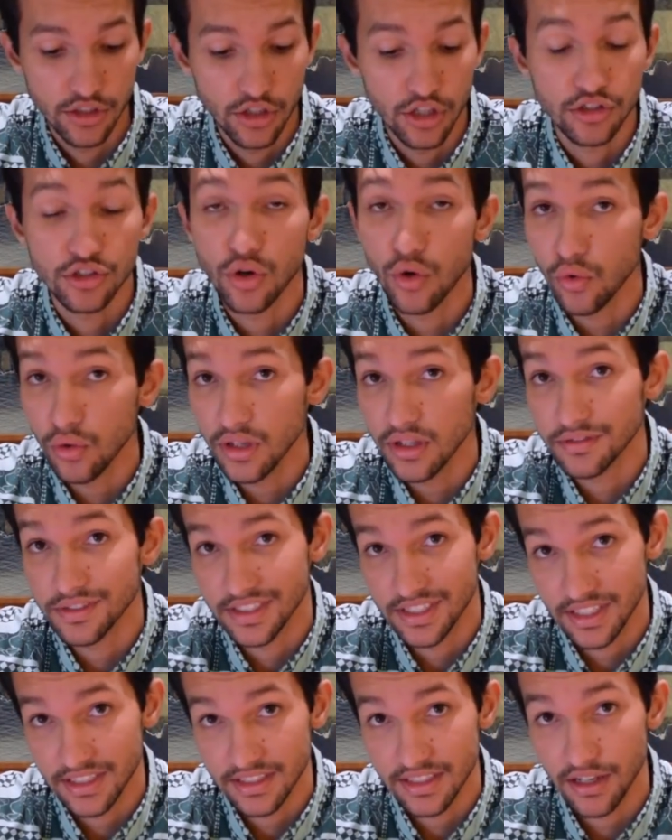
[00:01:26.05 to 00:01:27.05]
a total of
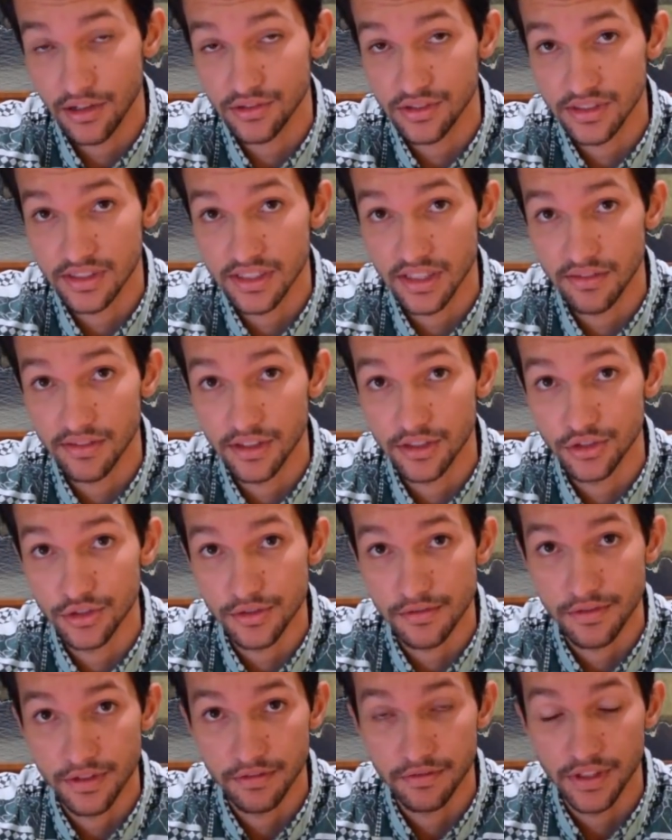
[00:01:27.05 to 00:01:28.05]

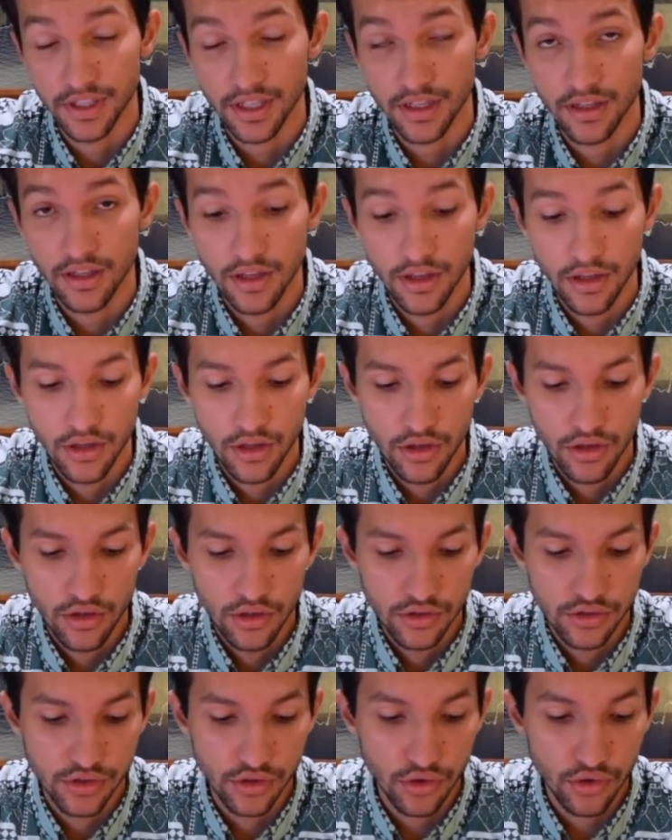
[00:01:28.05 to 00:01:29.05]
$6,750.
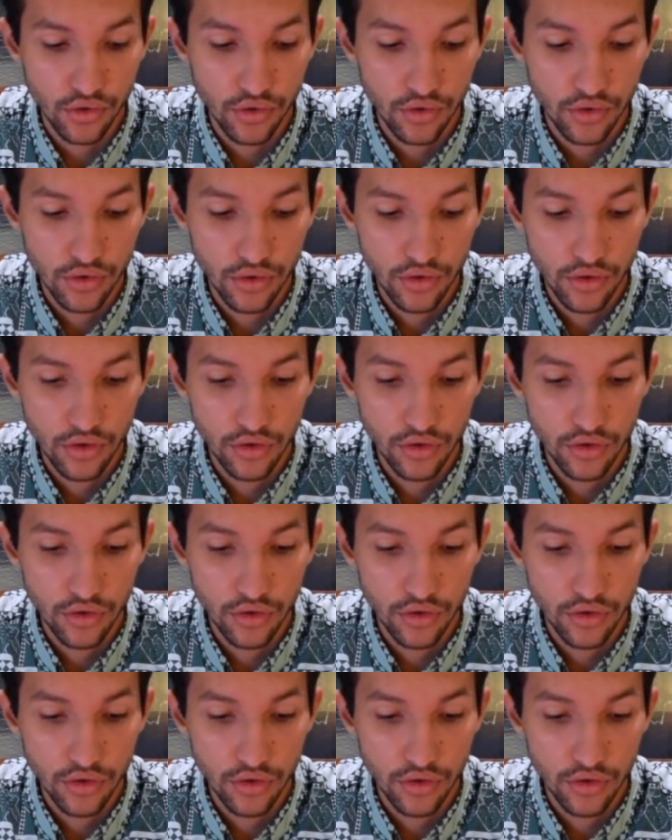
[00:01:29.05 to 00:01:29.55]
So